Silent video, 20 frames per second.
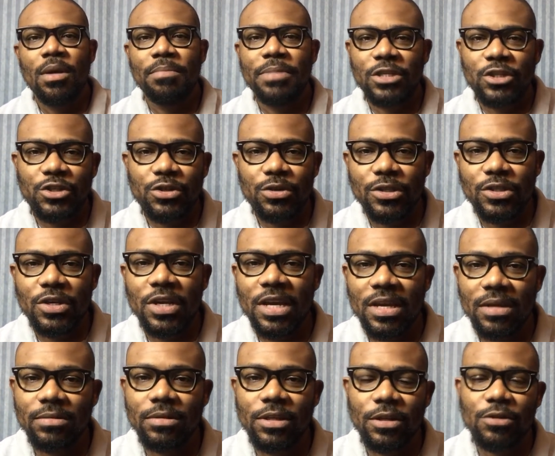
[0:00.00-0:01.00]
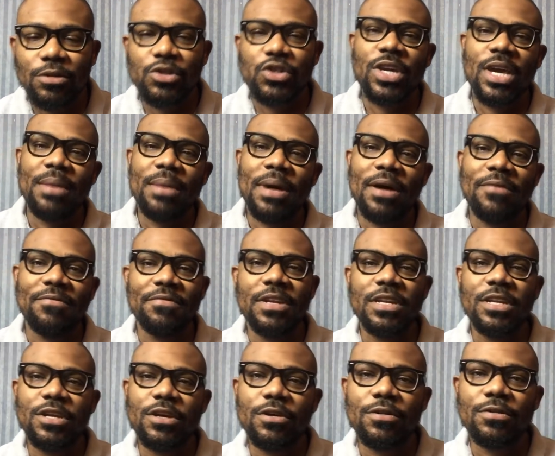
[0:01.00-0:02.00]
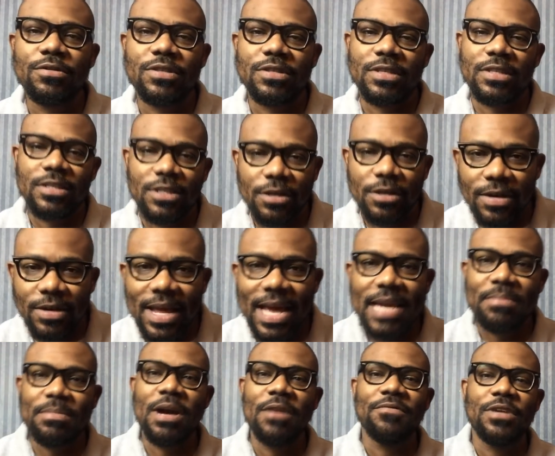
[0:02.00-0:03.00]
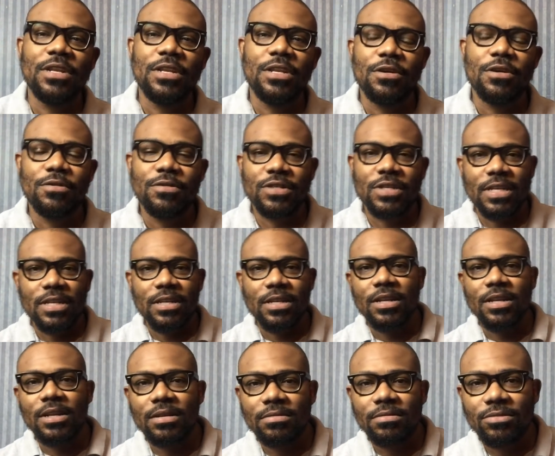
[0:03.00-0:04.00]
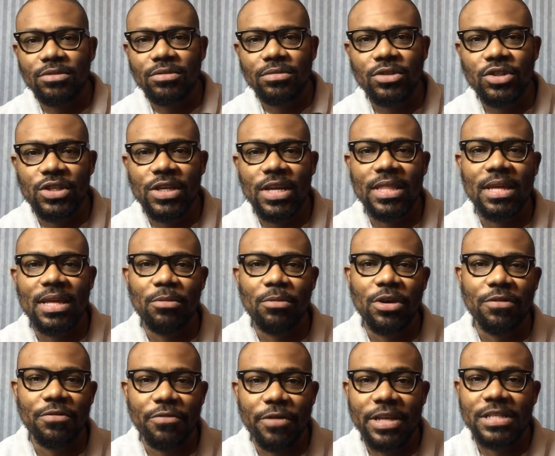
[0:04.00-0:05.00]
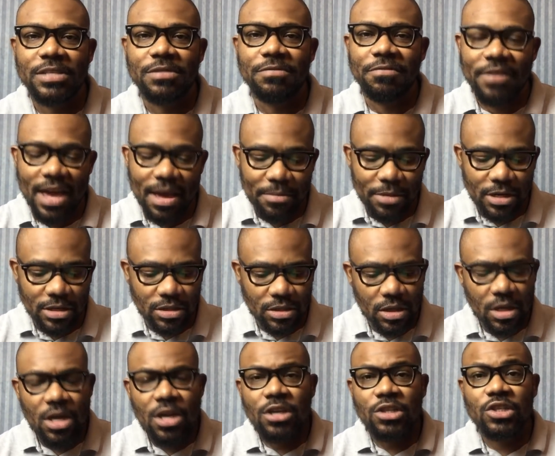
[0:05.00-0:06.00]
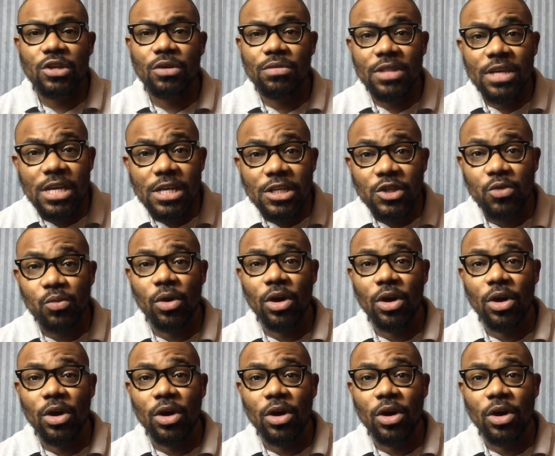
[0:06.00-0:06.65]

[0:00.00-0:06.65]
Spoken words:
Be sure to share my videos and like my videos and share them with your friends and families. So this